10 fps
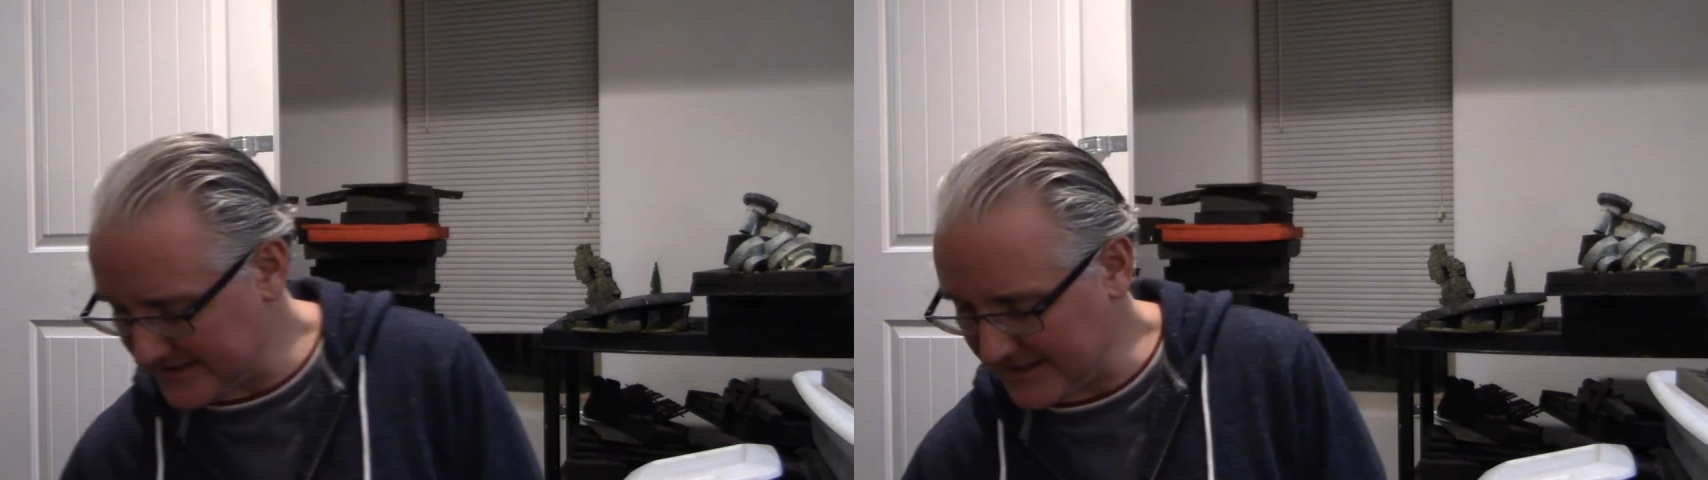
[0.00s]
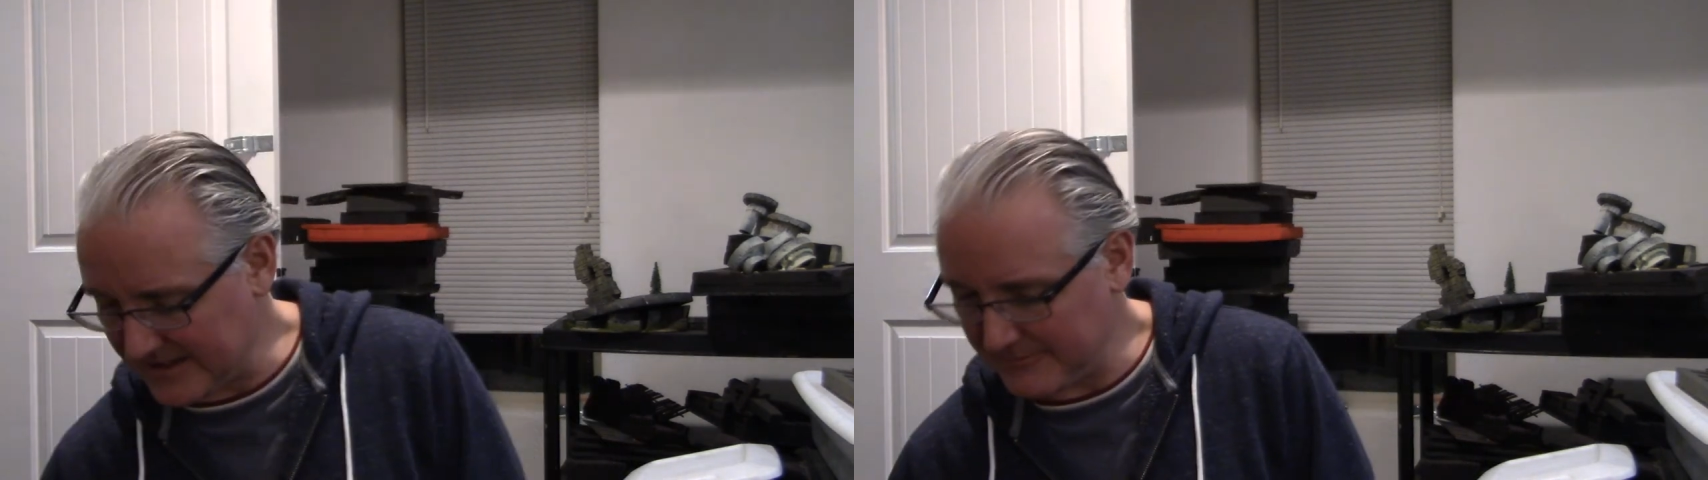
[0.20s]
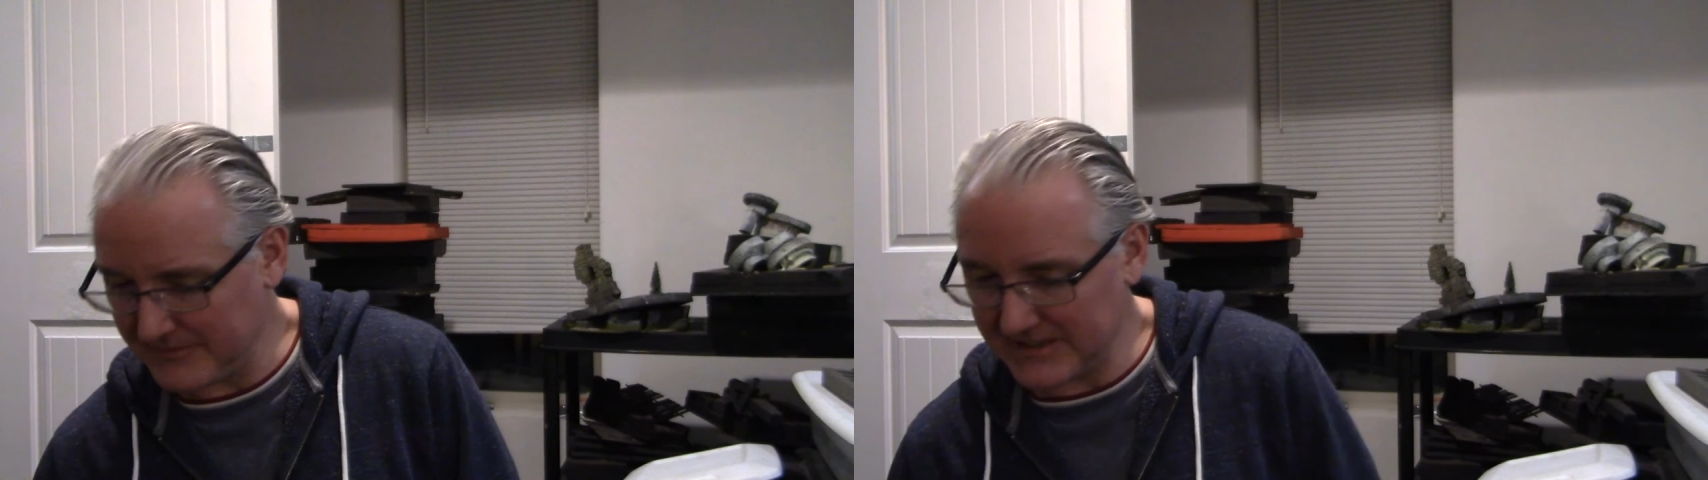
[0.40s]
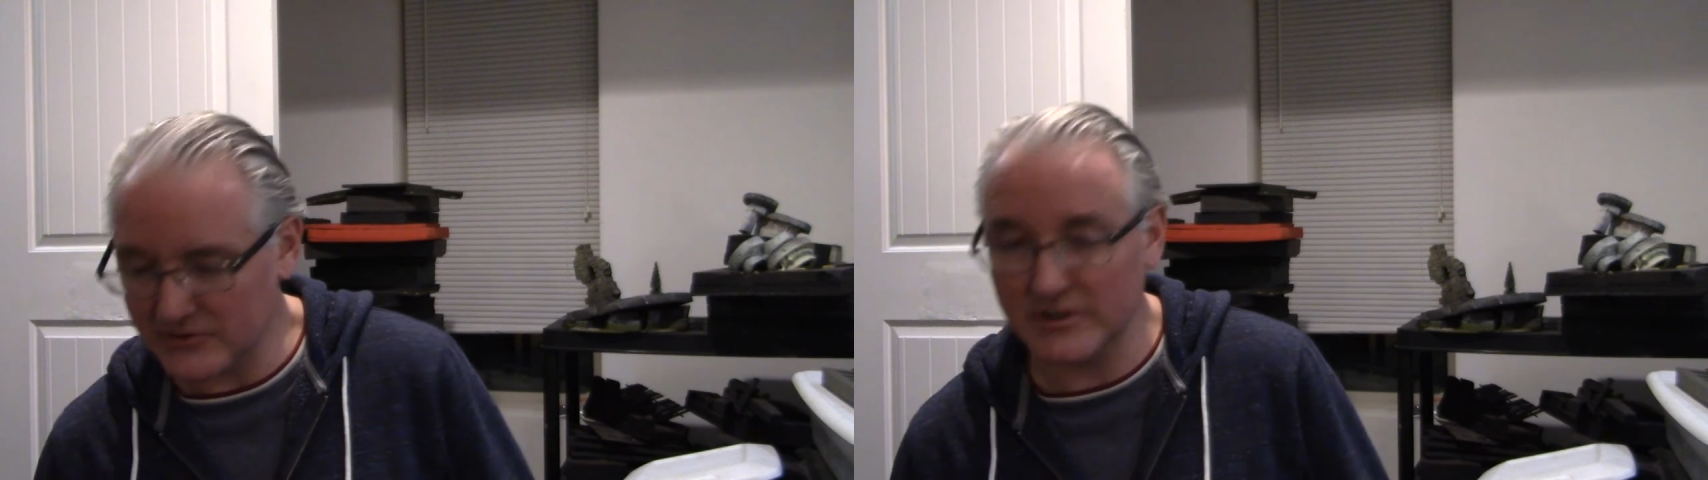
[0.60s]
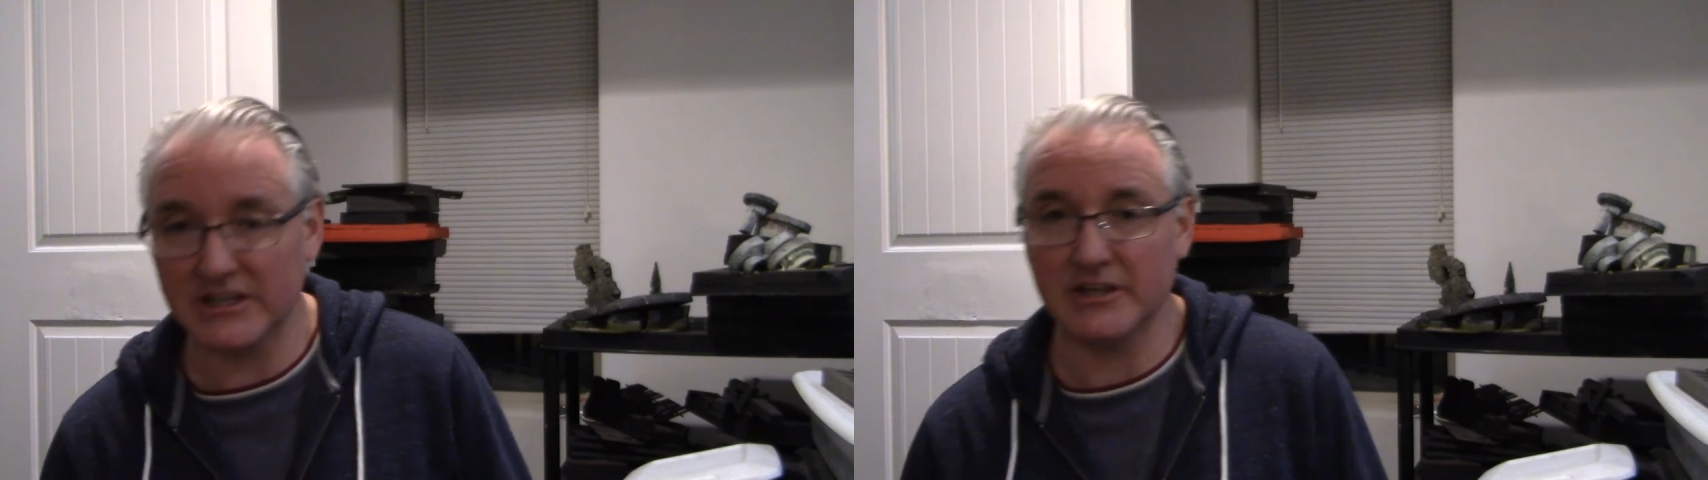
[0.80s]
uh, it's
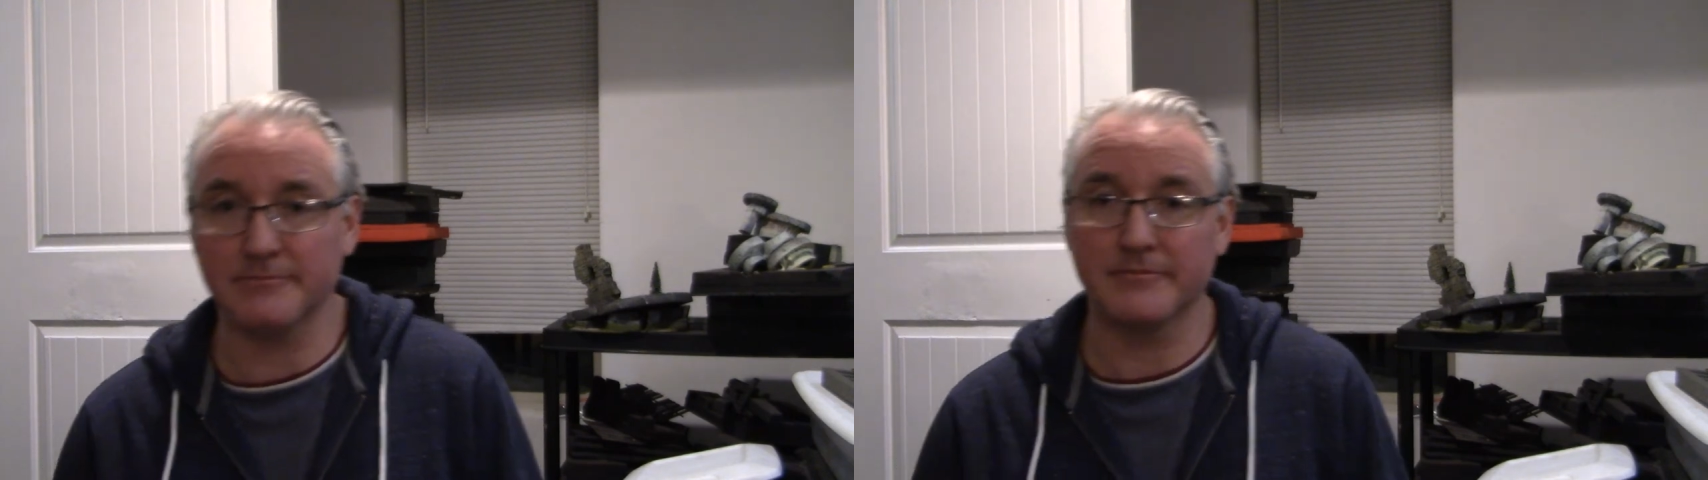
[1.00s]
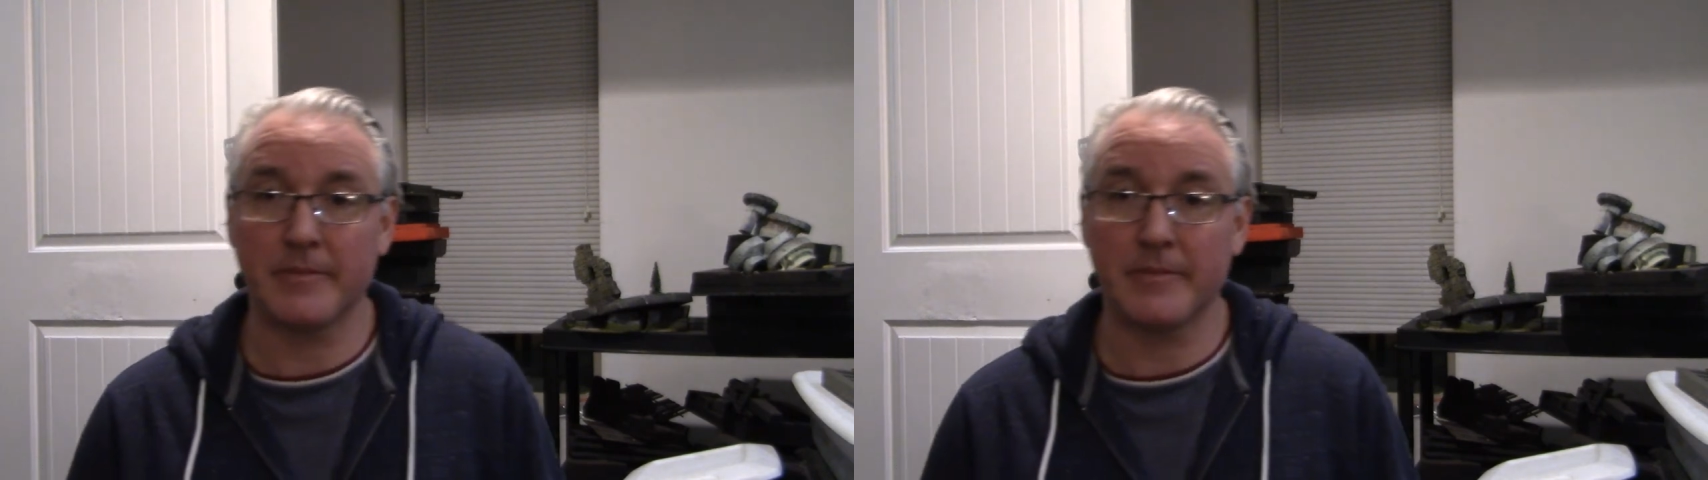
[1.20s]
really good